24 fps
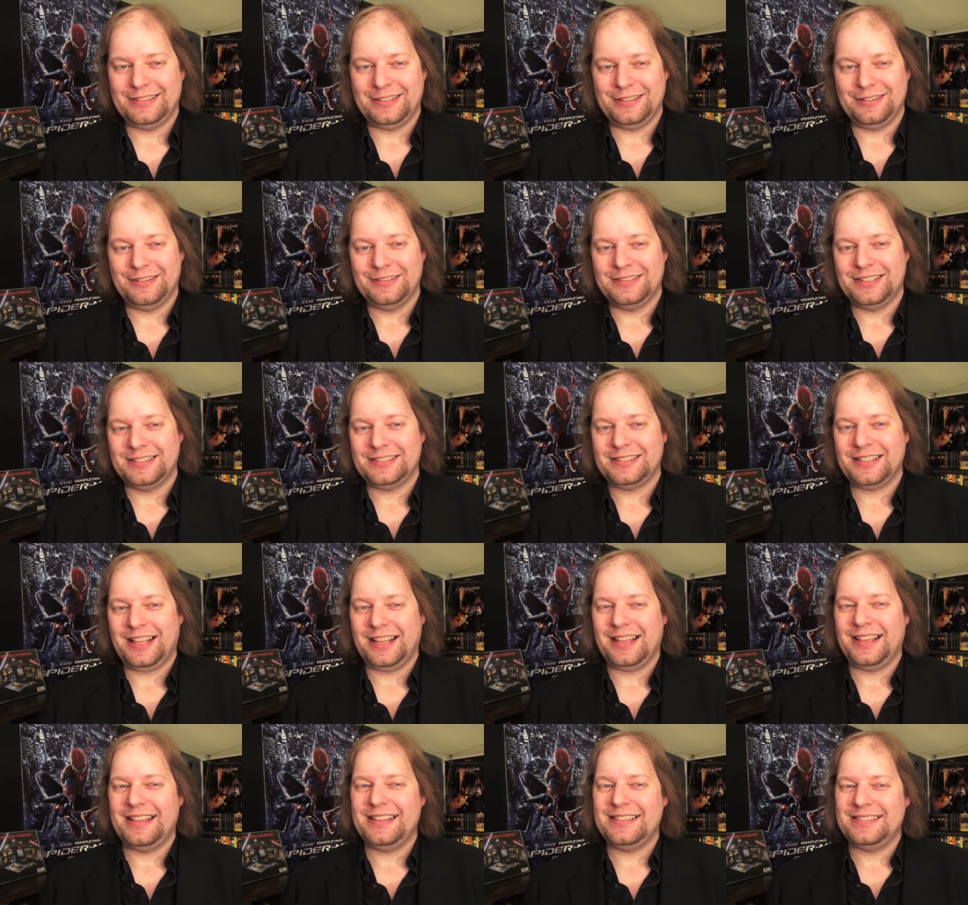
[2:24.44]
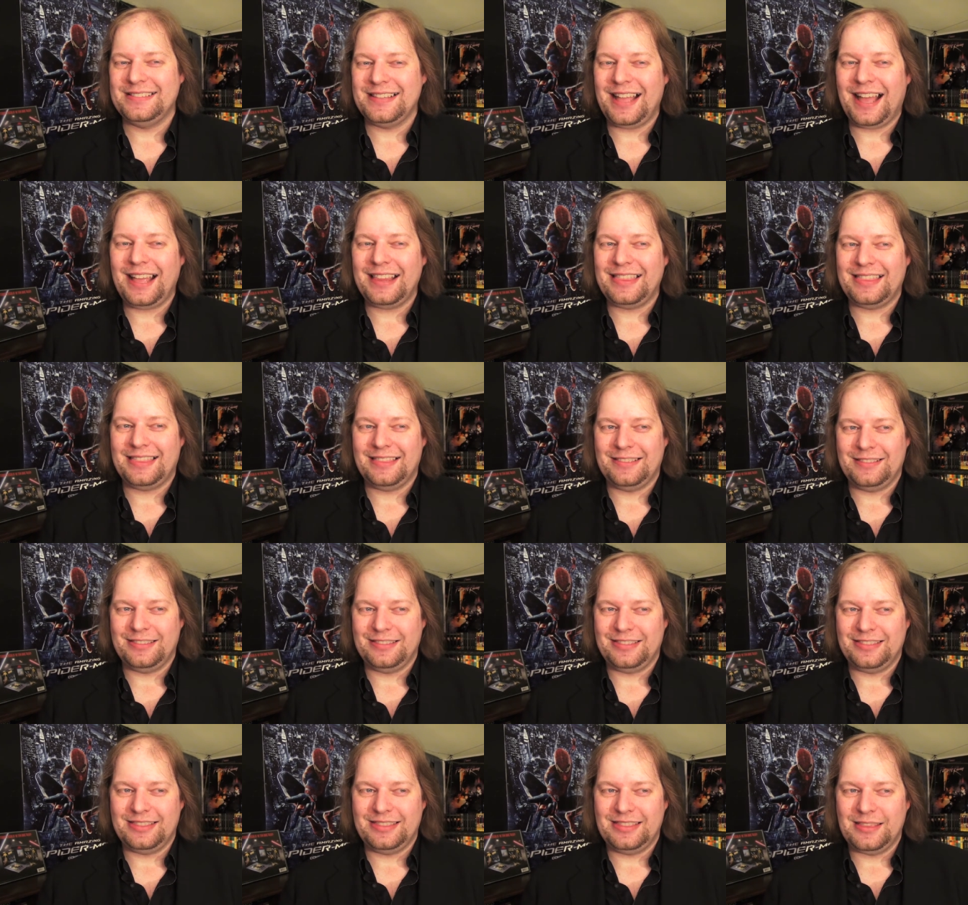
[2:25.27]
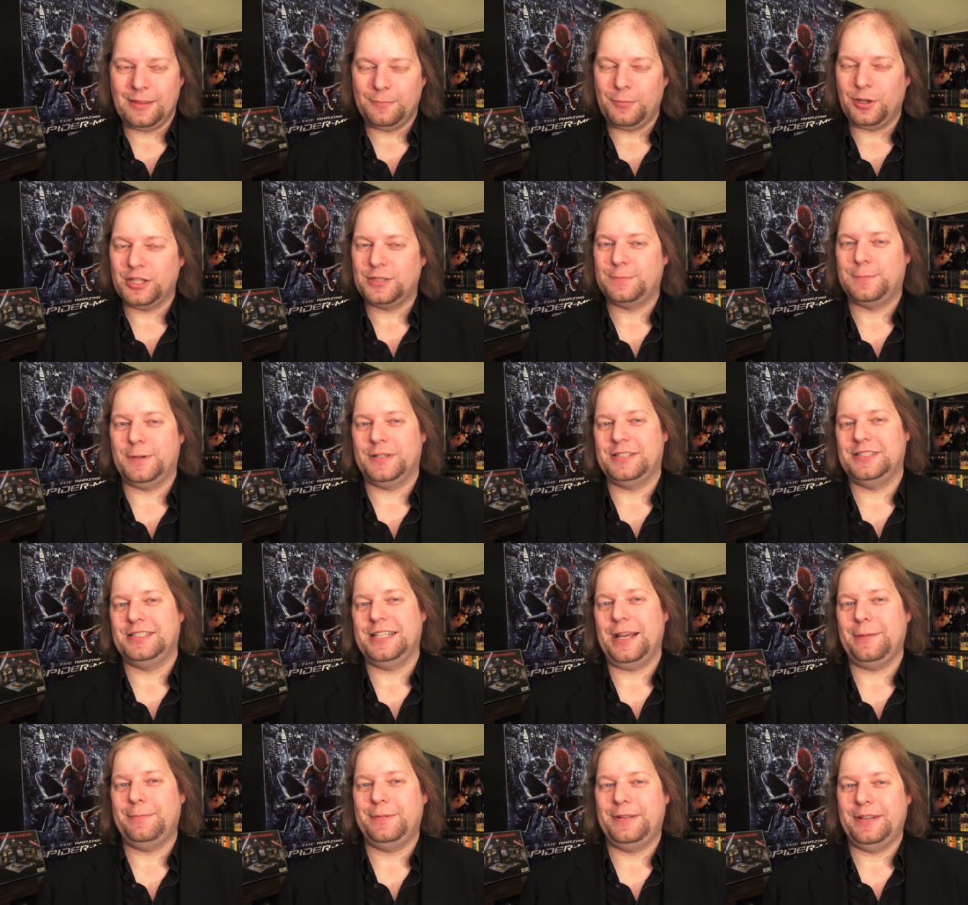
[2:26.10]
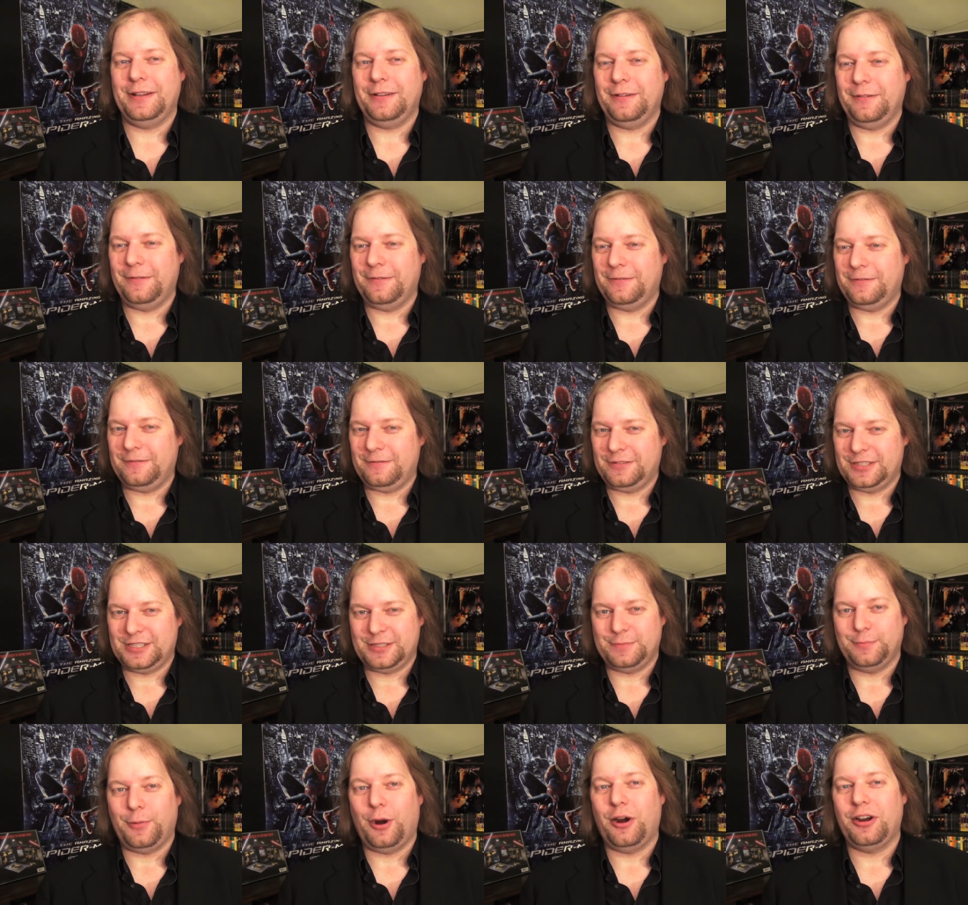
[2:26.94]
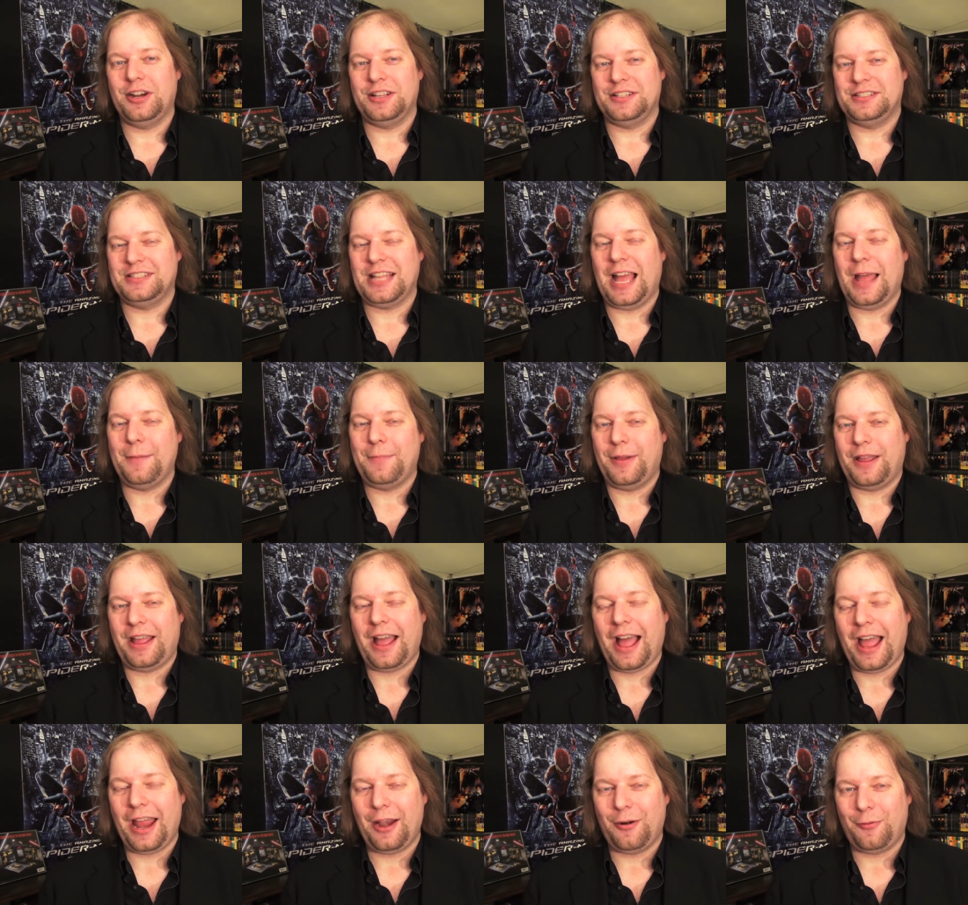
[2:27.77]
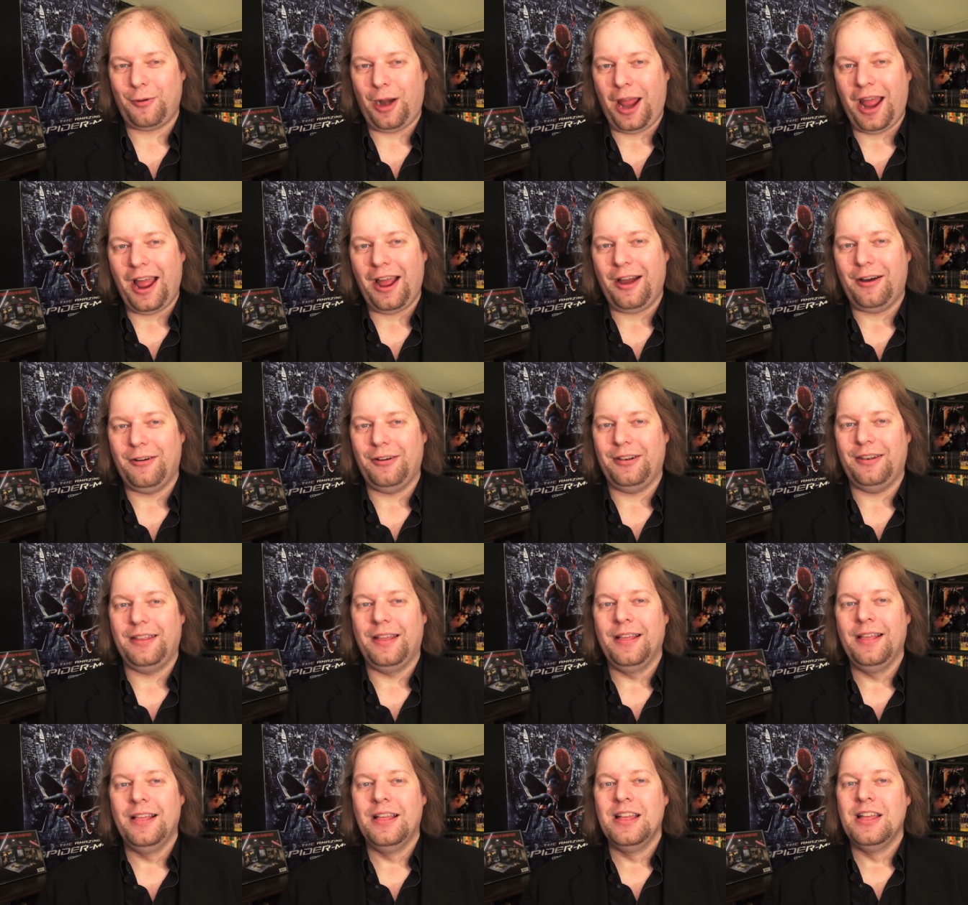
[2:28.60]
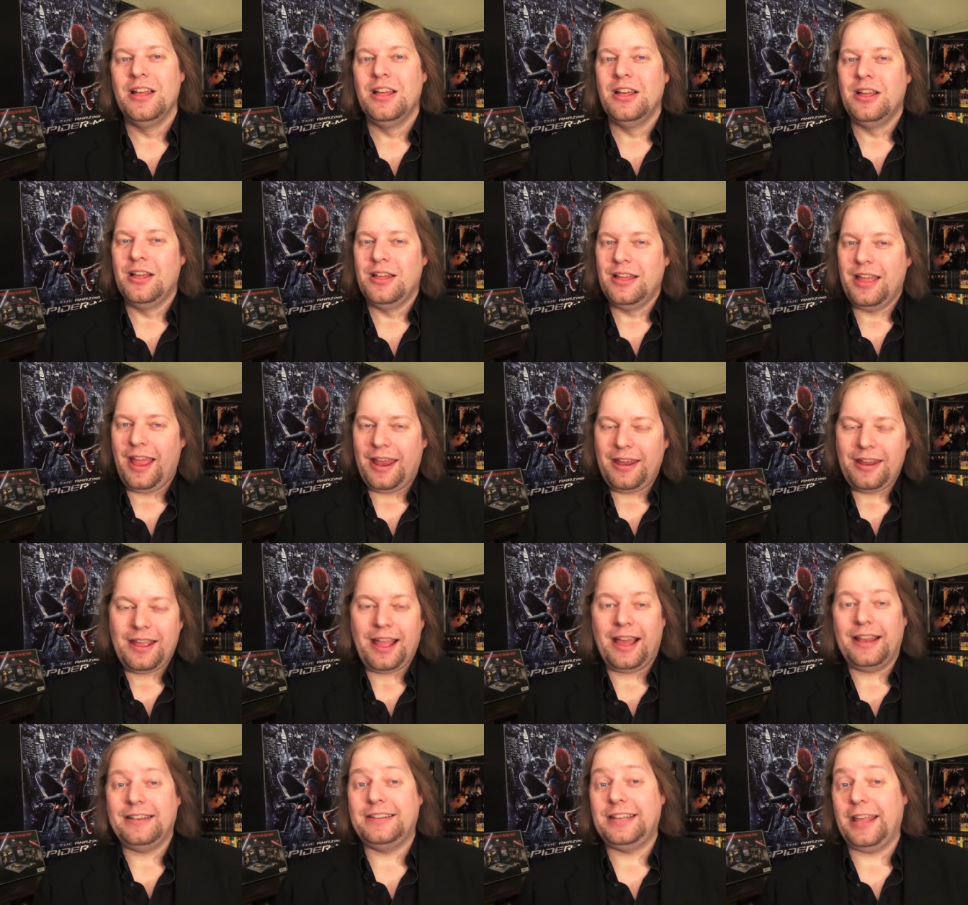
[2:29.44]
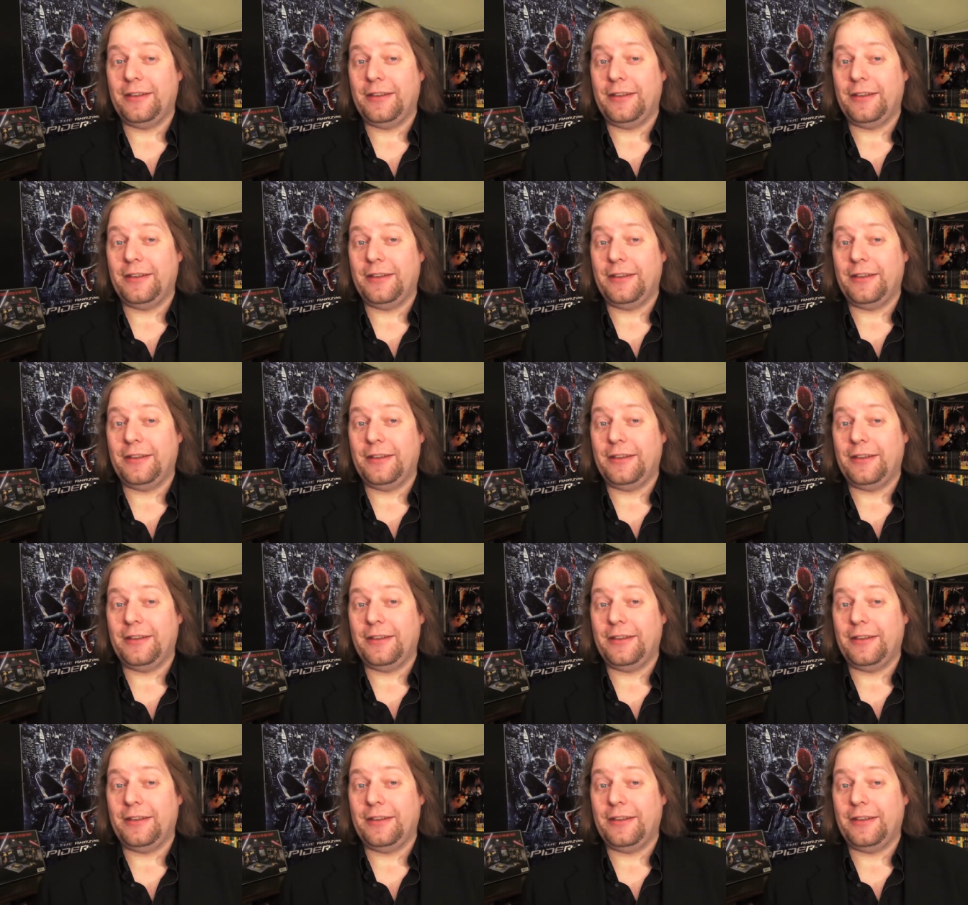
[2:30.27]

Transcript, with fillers: so just like he's not the most perceptive, smartest type of guy around. And you got